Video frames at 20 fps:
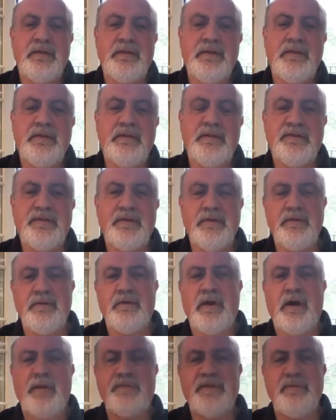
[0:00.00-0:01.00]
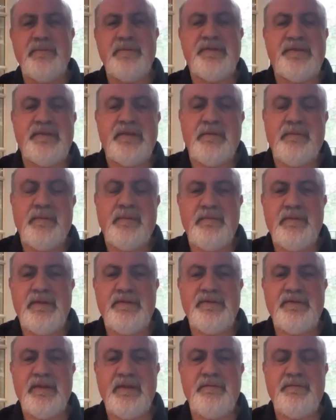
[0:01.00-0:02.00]
So you're optimistic,
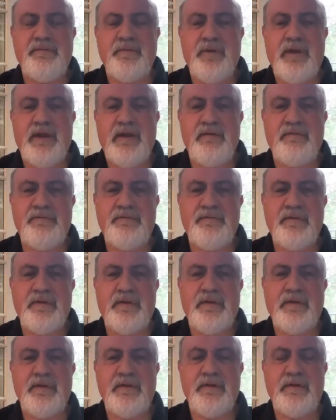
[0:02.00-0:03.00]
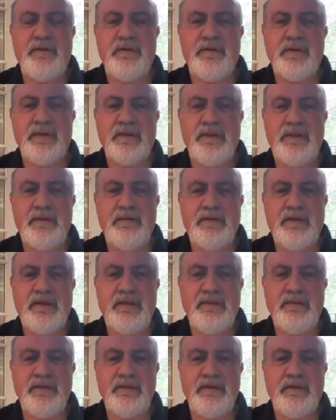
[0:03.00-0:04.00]
basically. If you have a, a clear
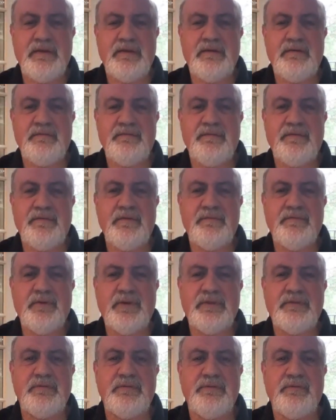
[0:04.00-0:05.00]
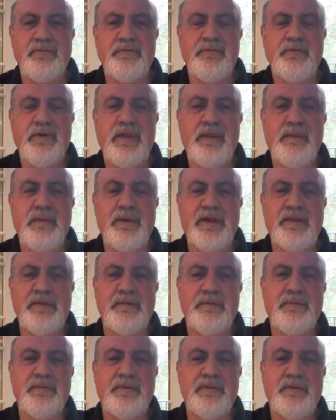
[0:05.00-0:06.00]
idea of, of what to do and about
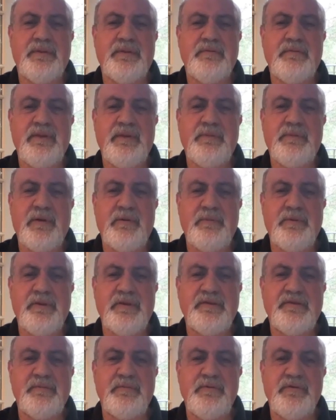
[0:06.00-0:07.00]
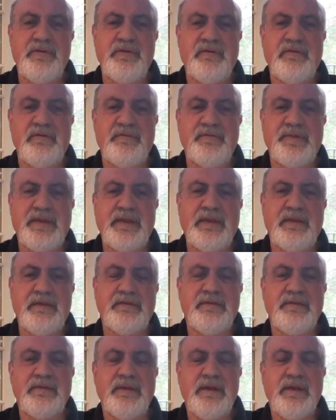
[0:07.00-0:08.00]
the, the real probability distribution of
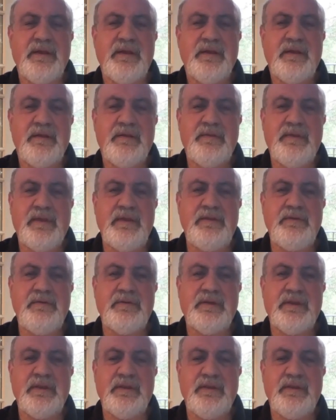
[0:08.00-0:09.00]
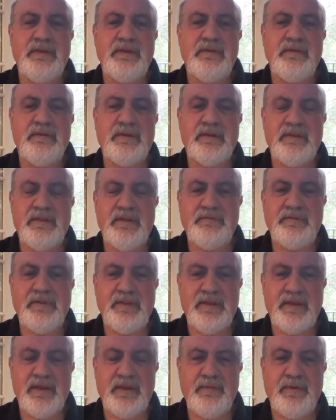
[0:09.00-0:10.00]
things, then you can you can
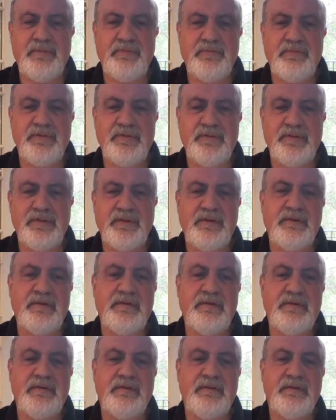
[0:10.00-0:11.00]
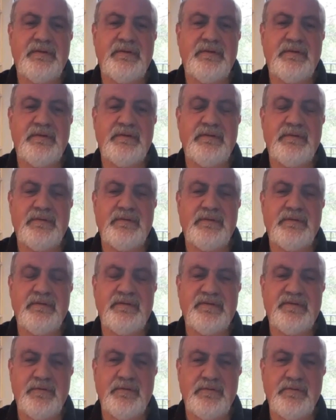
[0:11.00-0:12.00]
definitely come up with uh, uh
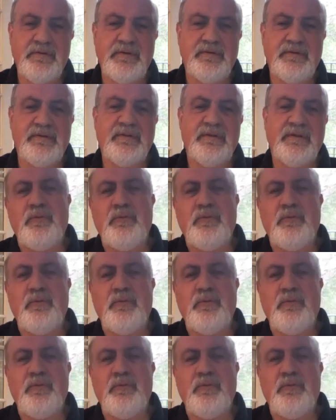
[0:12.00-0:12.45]
good solutions.